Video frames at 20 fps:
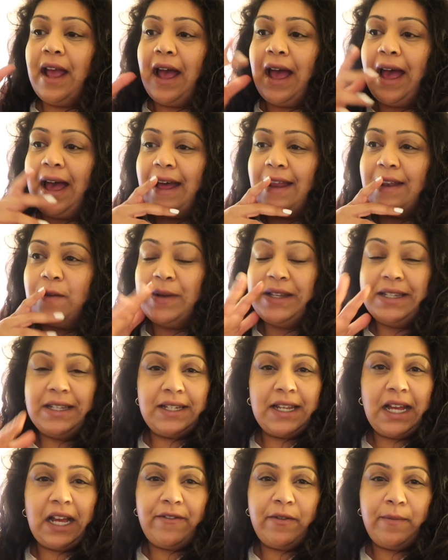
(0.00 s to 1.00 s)
And we
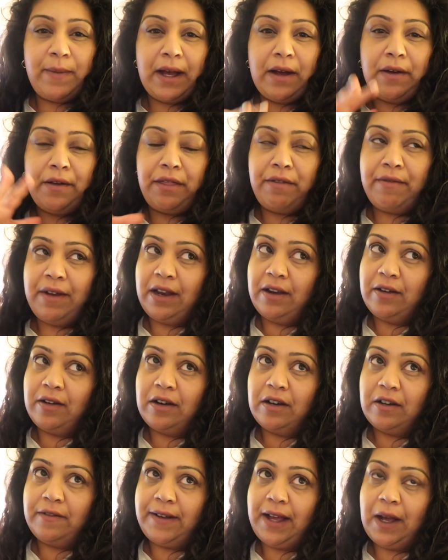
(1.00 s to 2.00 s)
did have about a
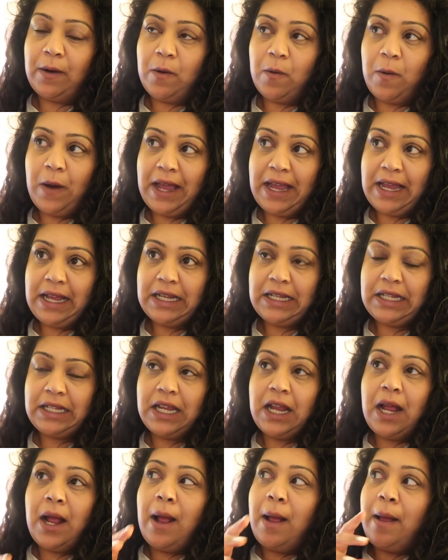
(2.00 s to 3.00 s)
3.5 hour wait,
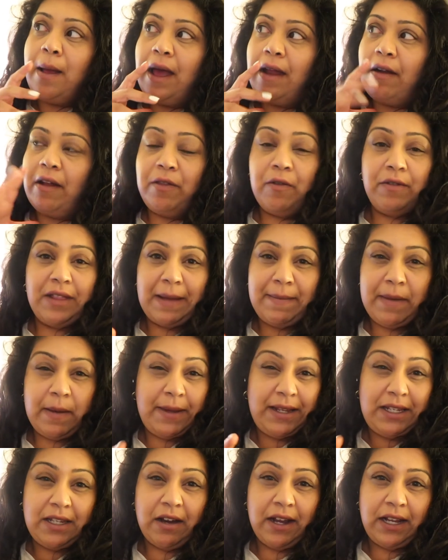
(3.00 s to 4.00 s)
and I thought that might
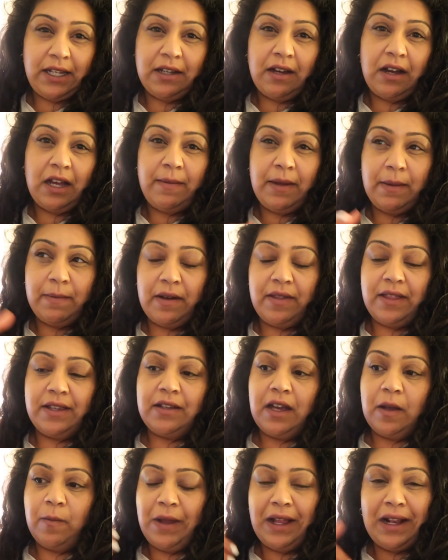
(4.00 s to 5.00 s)
be tight timing by the
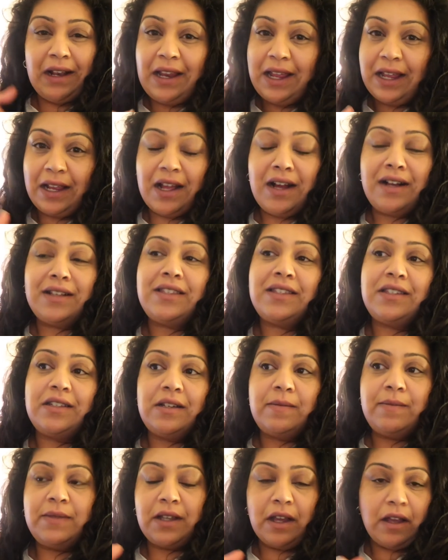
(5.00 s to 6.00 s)
time we clear
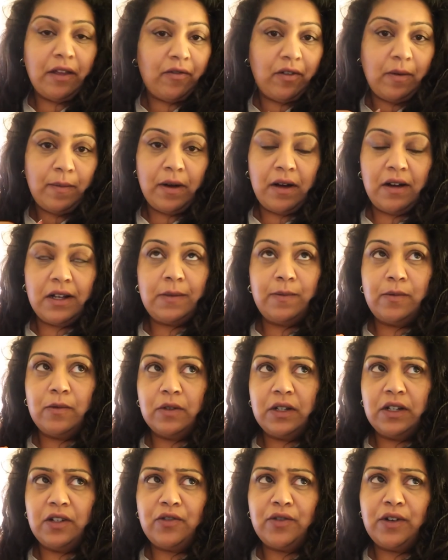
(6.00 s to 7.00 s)
customs, go through
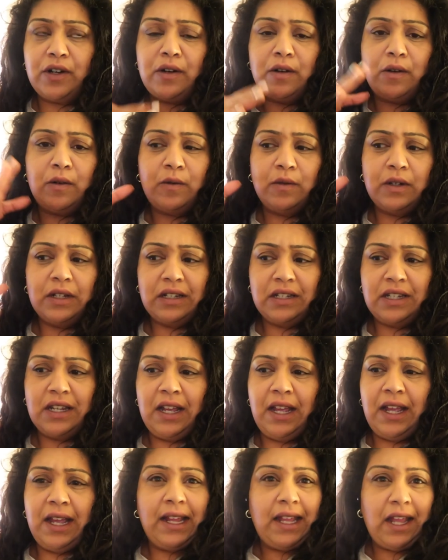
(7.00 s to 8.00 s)
passport control and
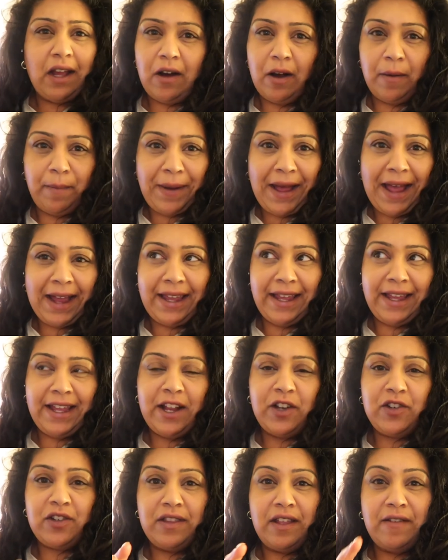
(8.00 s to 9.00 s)
get our
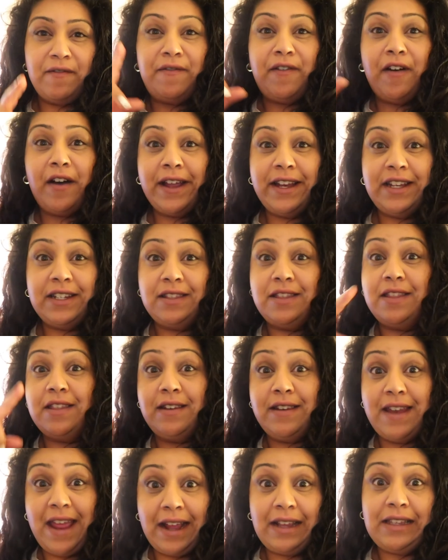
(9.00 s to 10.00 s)
baggage, and then find
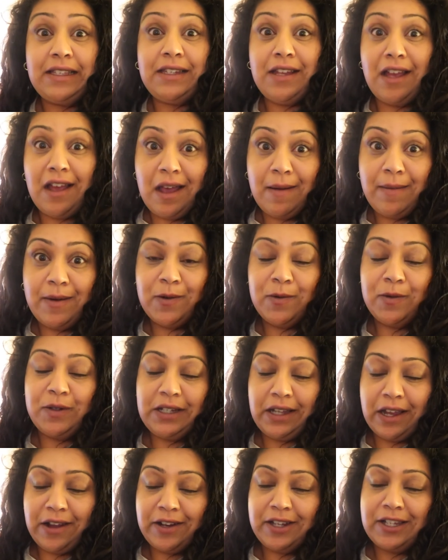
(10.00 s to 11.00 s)
the next terminal
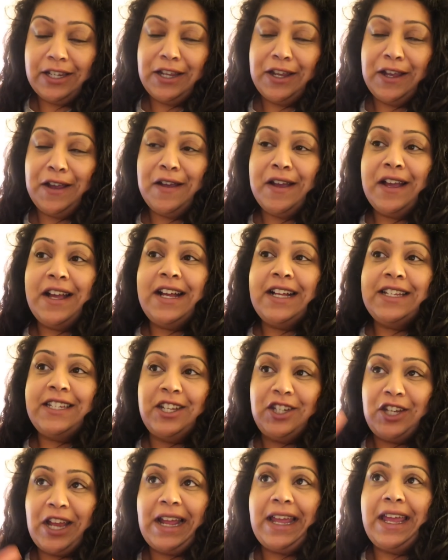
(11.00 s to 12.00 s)
to go to
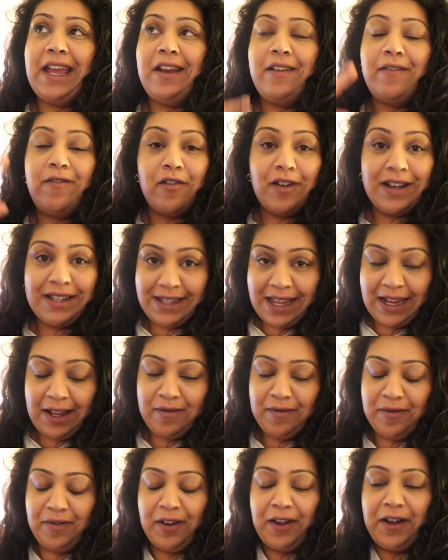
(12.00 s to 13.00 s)
check in for our
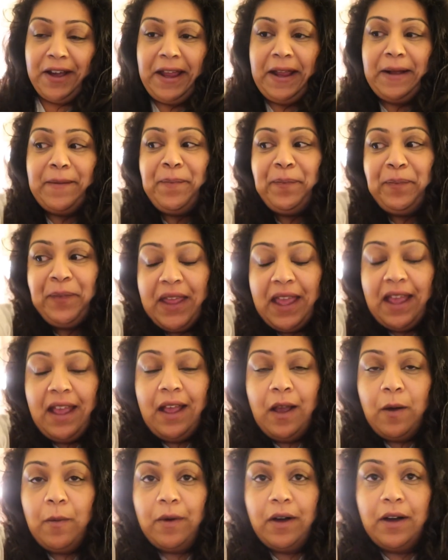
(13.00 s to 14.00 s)
second flight.
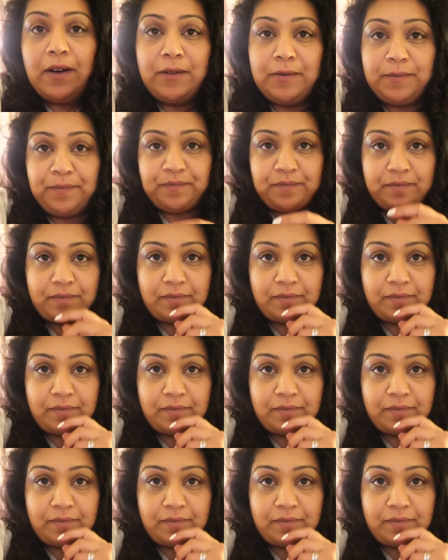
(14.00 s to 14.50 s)
Well,